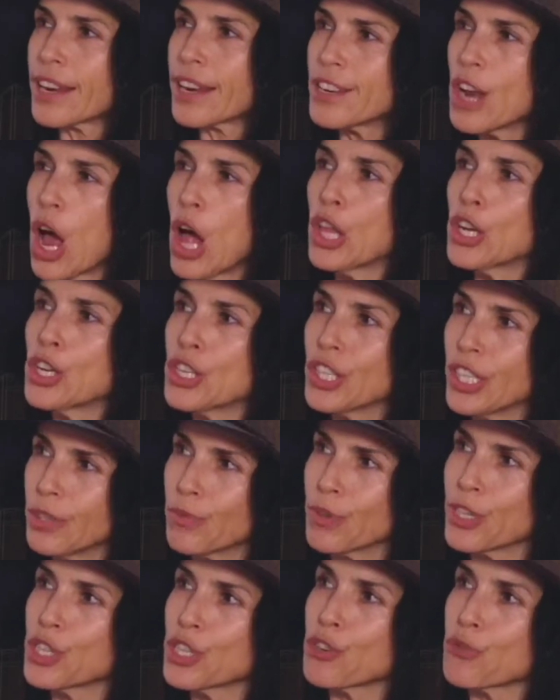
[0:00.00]

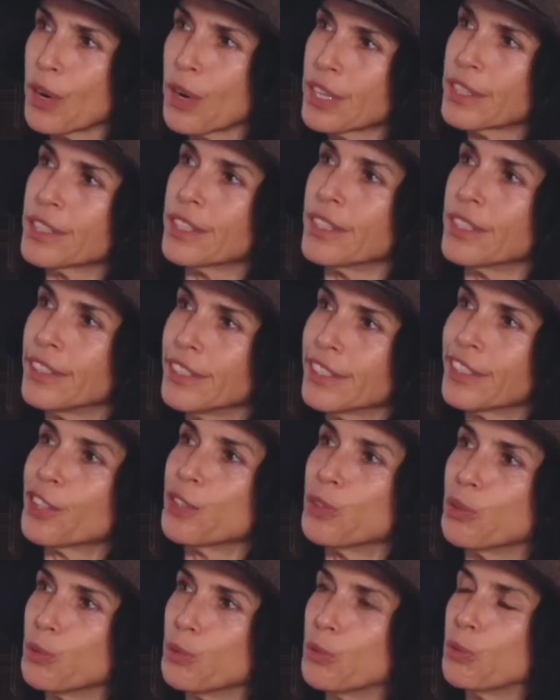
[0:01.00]
technology restricted
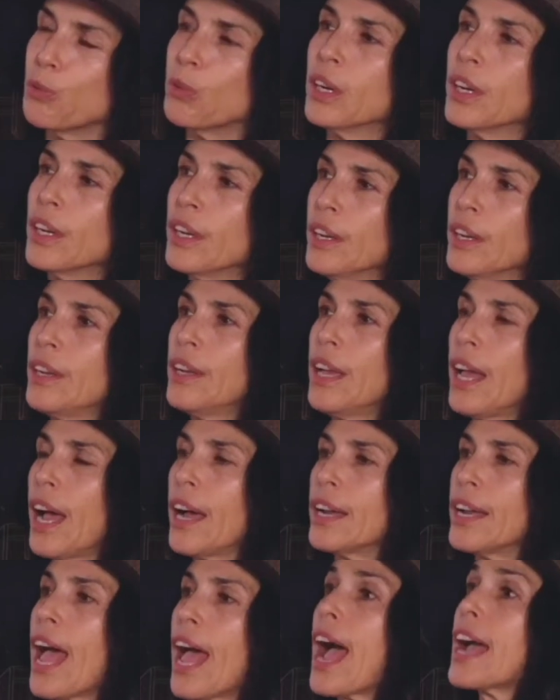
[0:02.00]
who
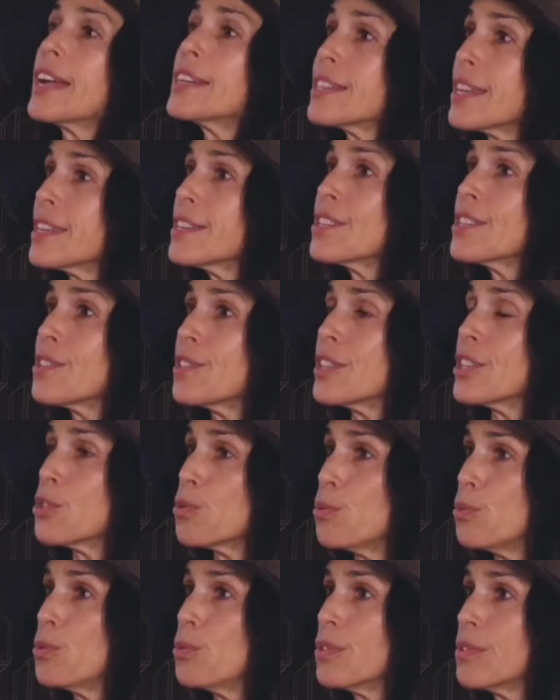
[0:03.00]
had access to the
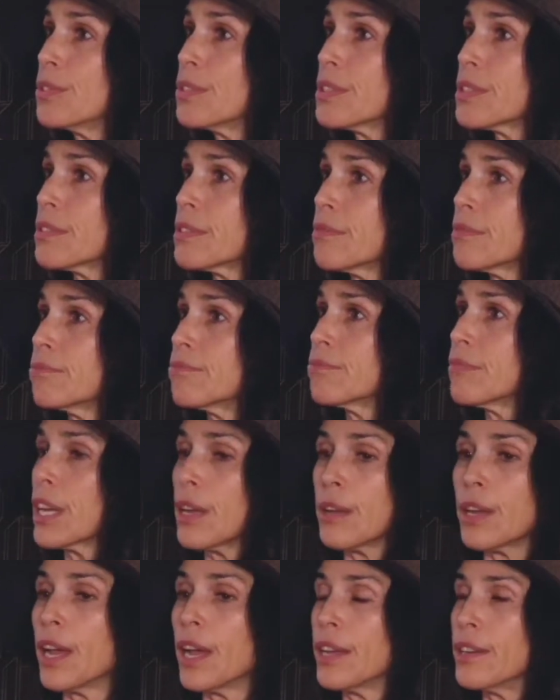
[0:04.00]
tools.
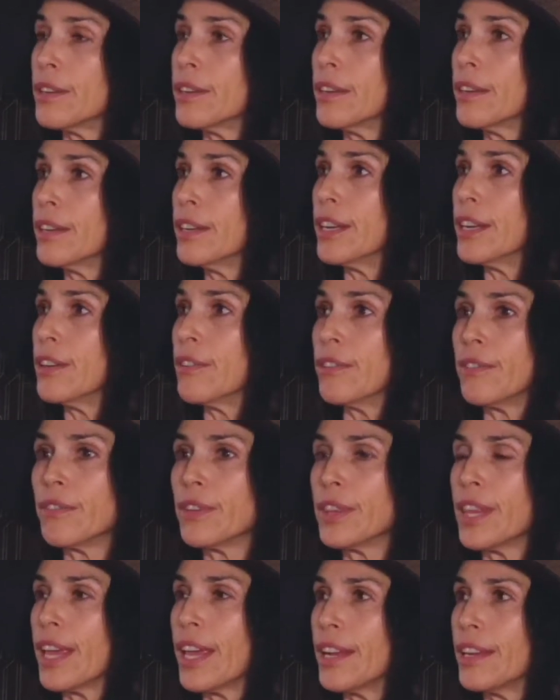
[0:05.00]

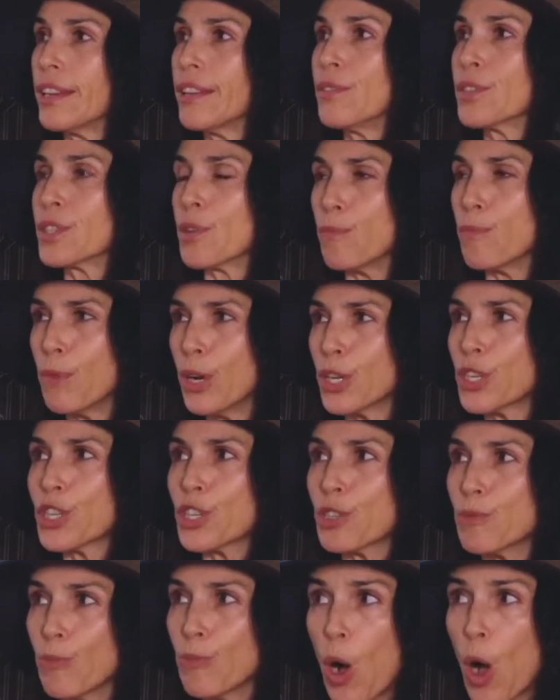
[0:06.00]
That it was a
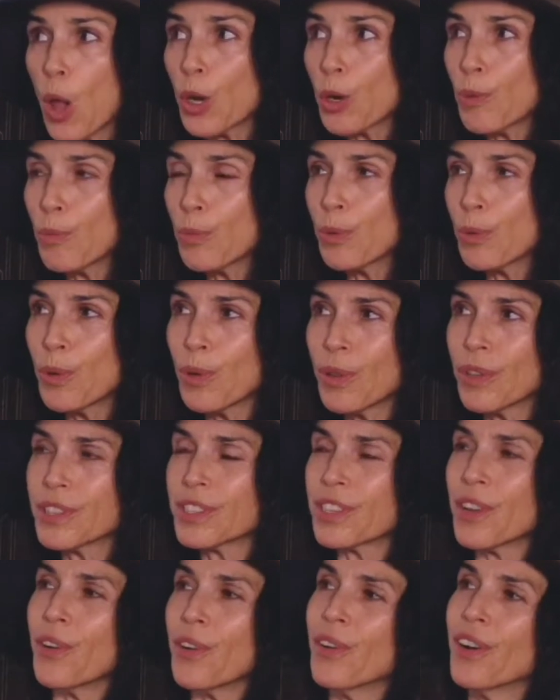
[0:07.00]
much smaller
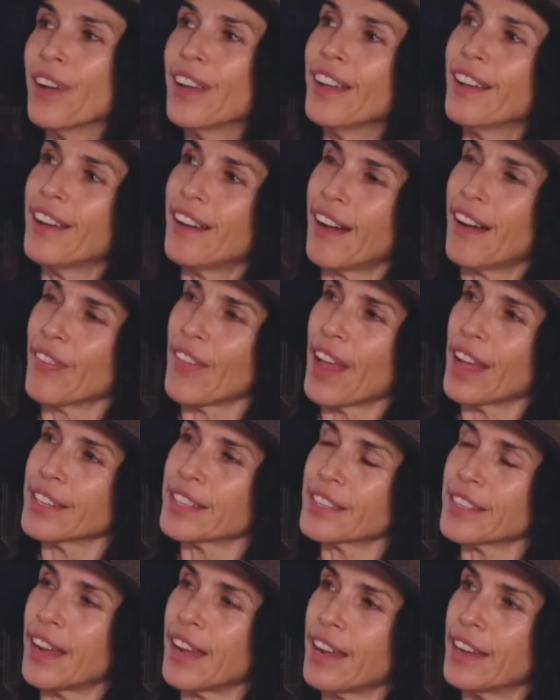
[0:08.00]
pool. So on
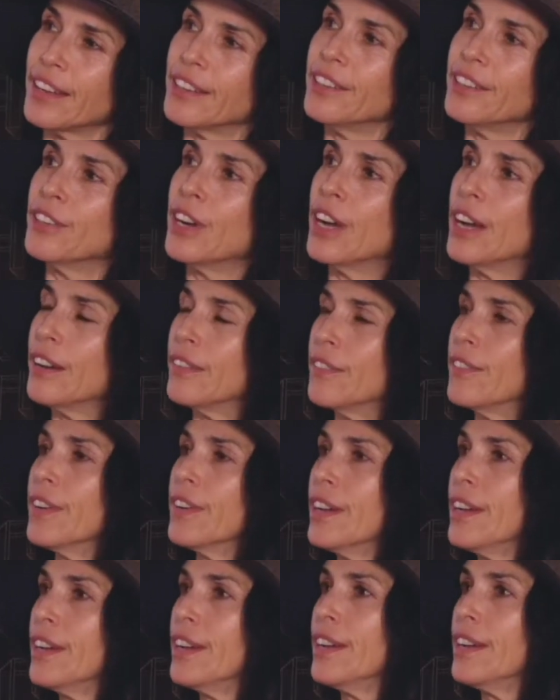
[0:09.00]
that side, you have
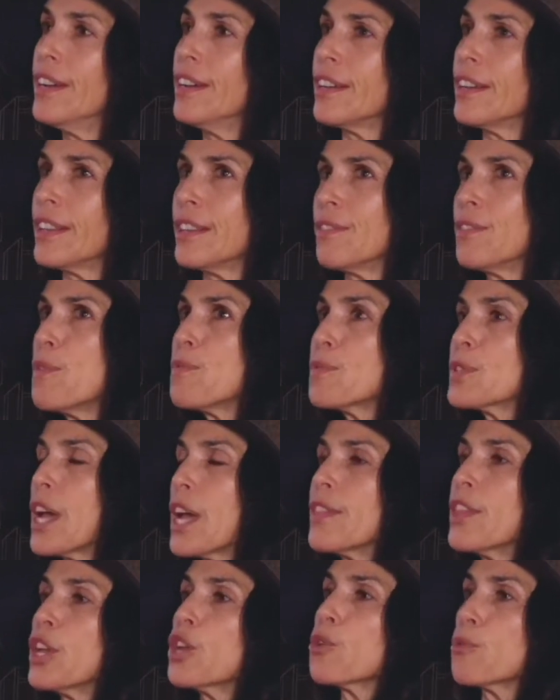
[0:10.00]
the flip
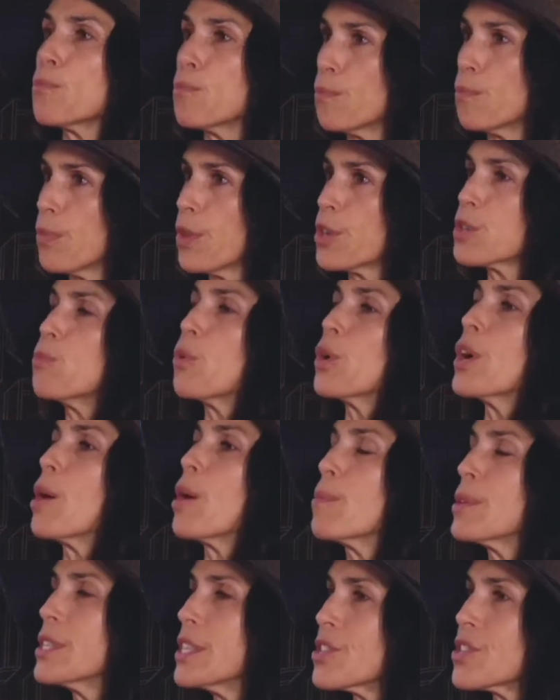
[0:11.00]
side that there's more
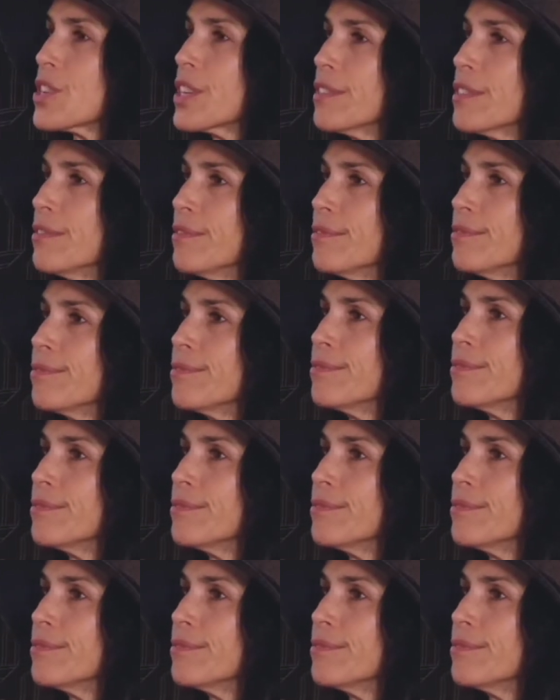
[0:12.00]
competition.